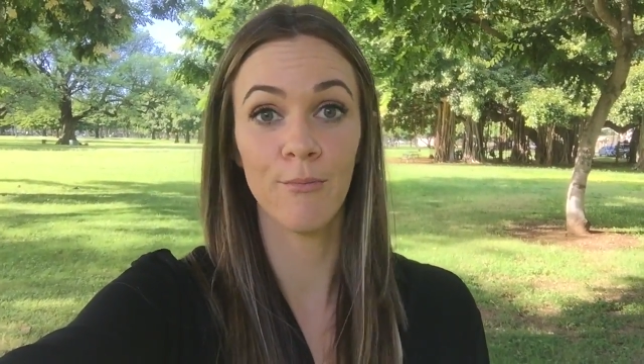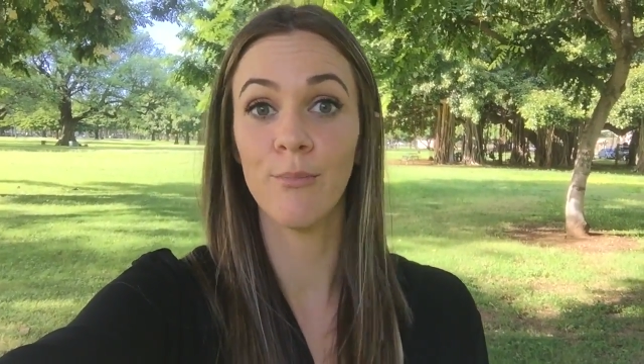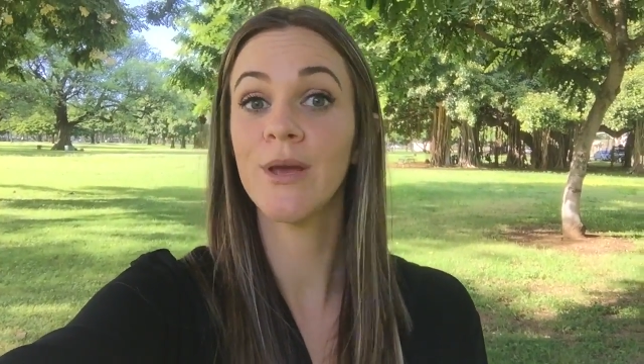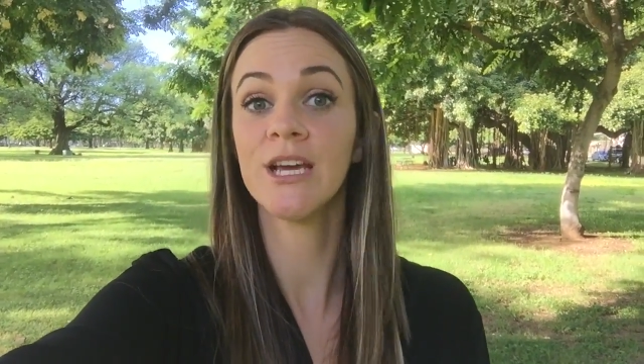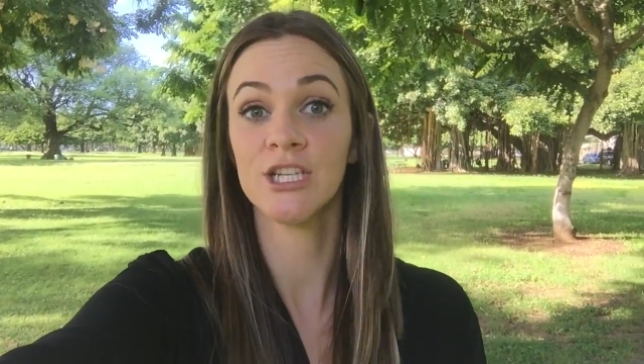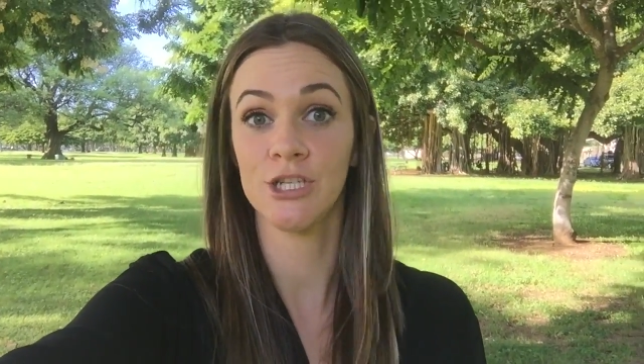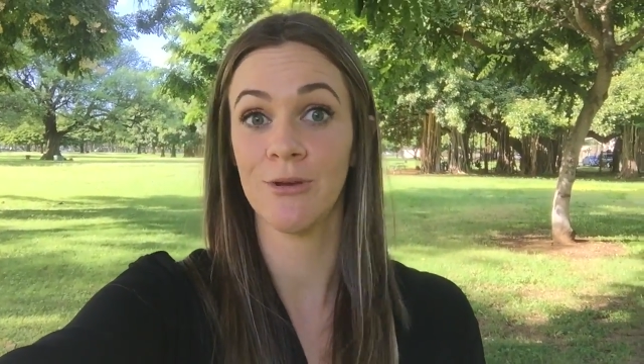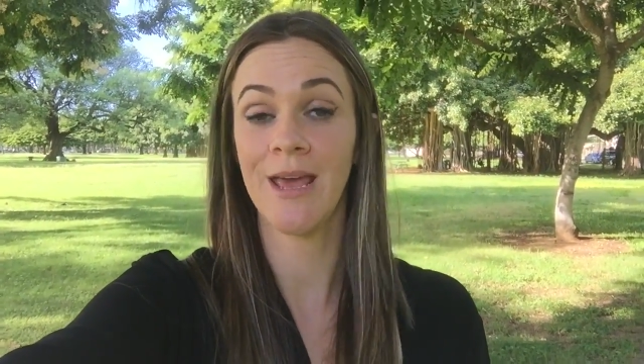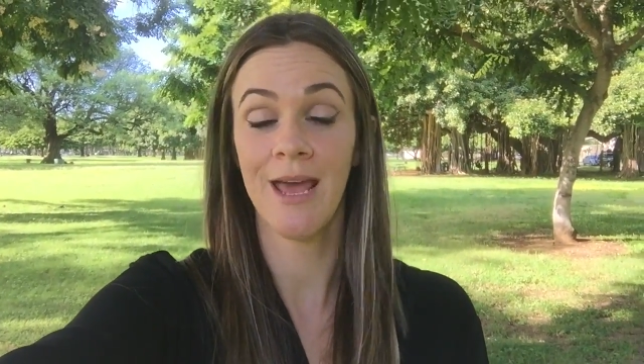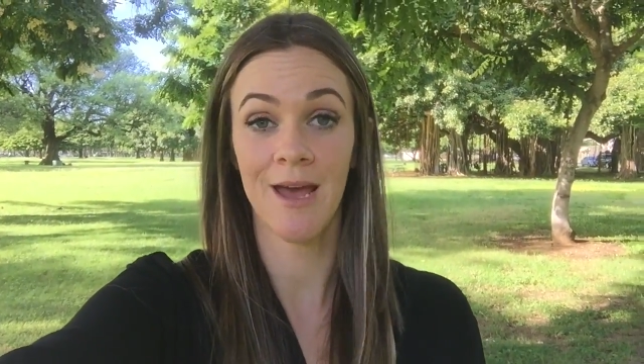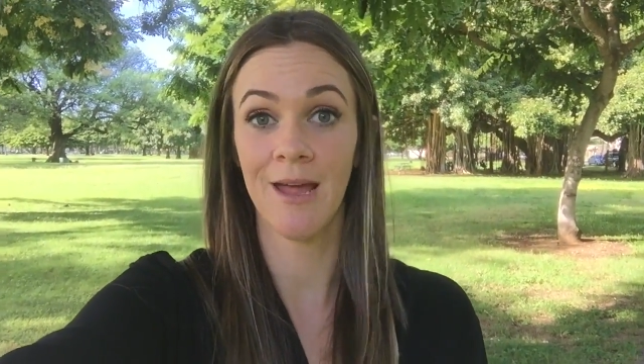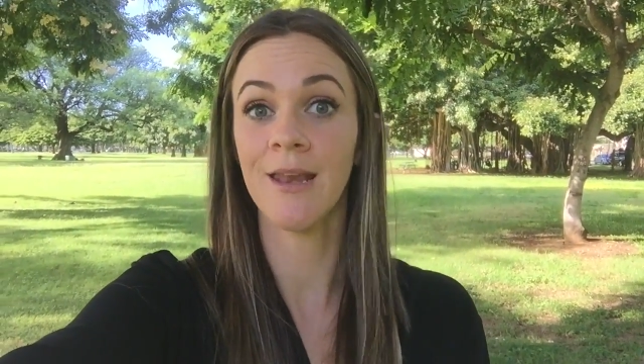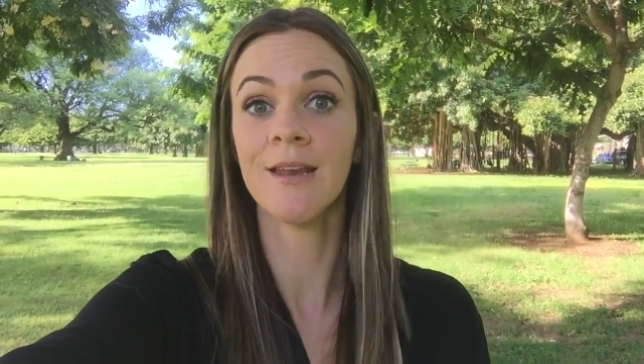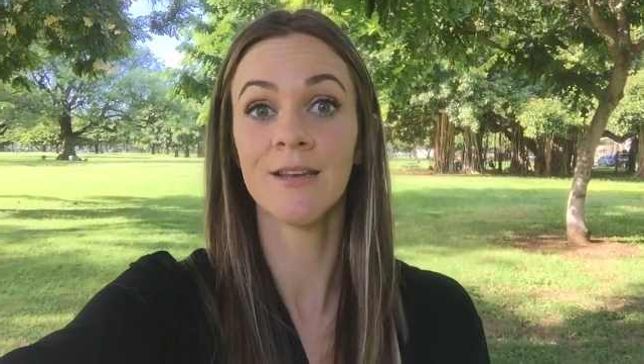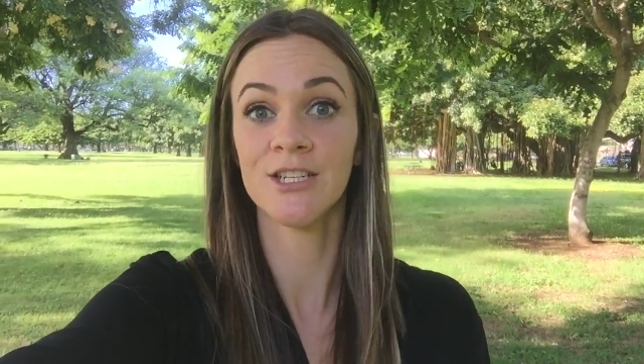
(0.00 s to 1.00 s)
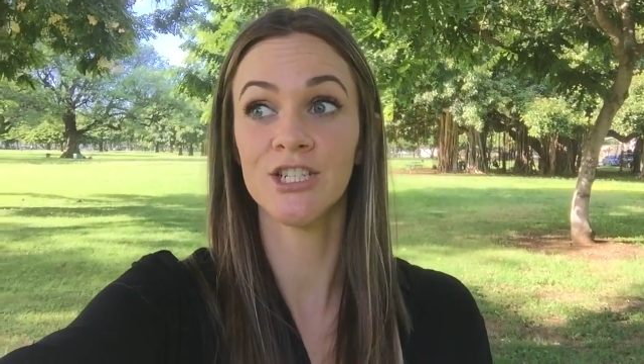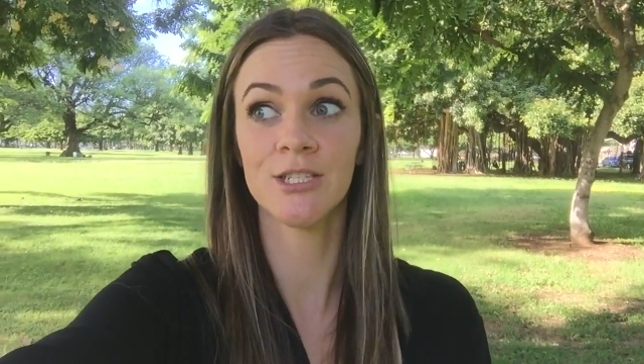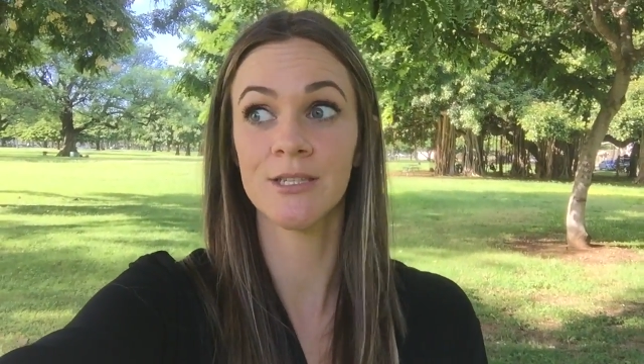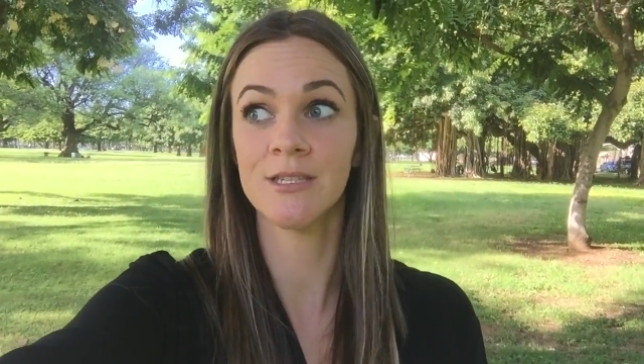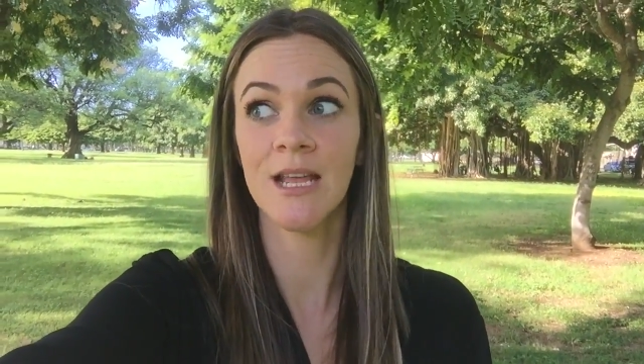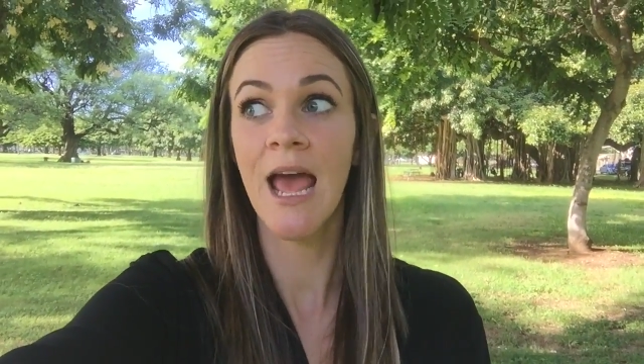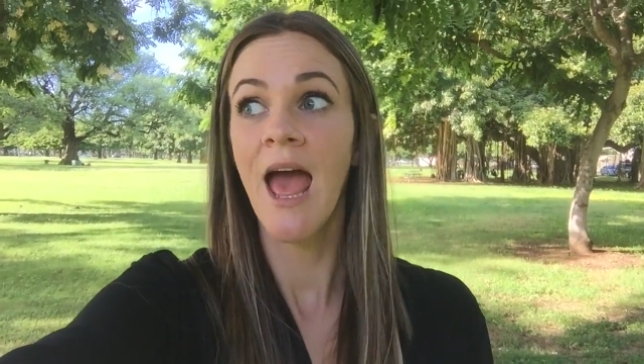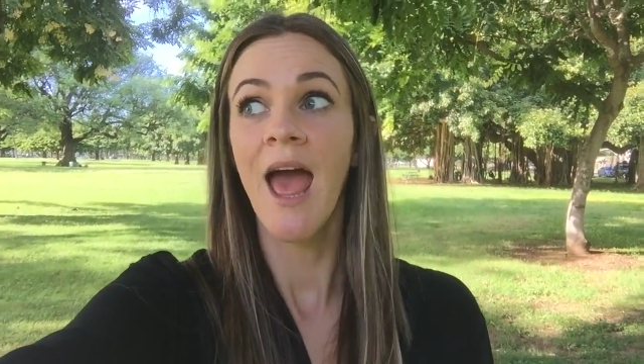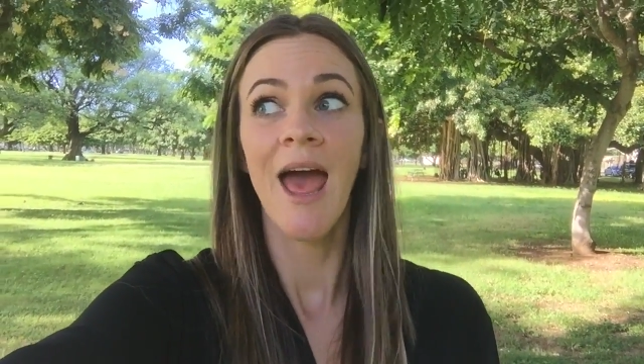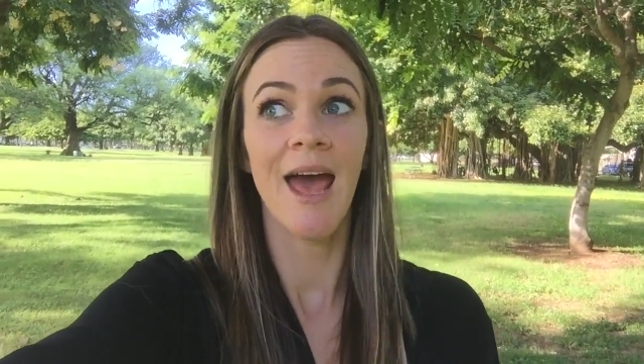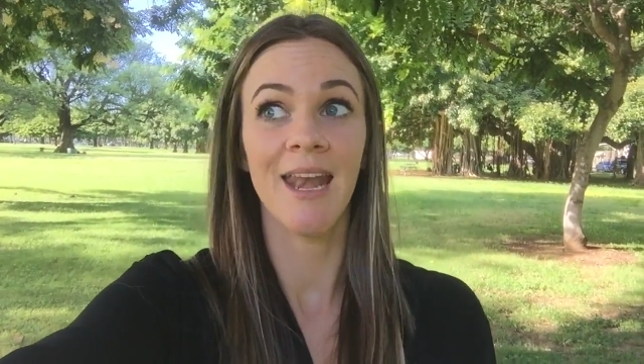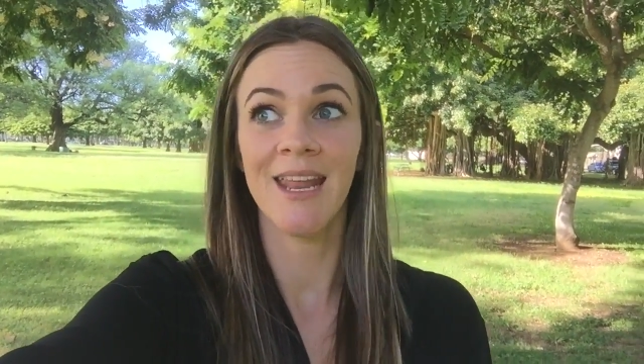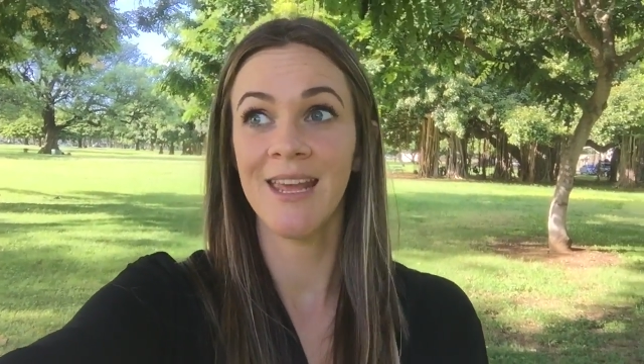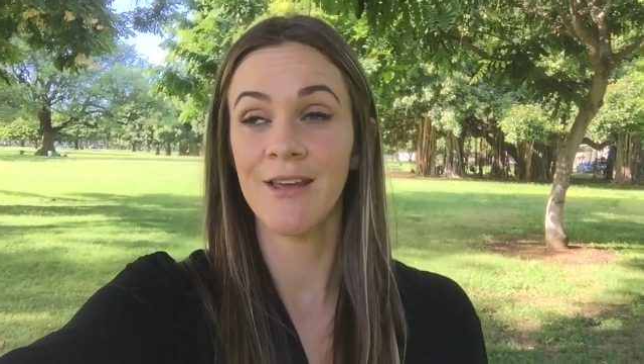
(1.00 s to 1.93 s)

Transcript: because you can, just and